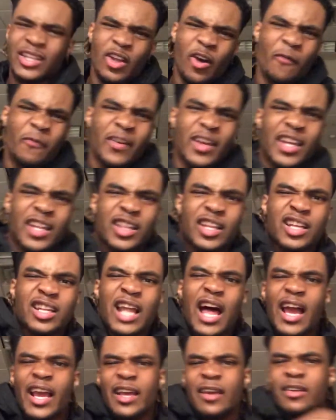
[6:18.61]
Don't forget to
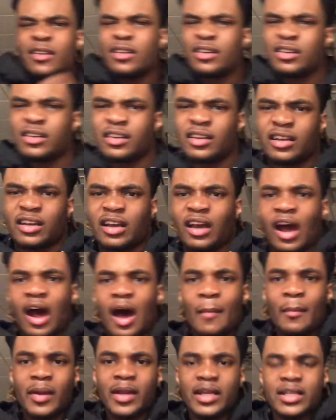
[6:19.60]
like,
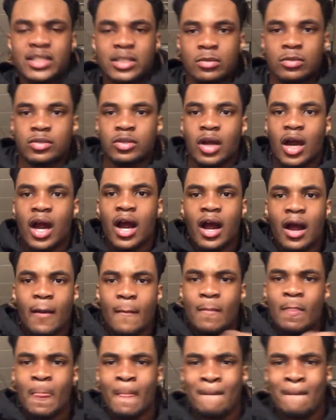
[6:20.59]
comment, and subscribe.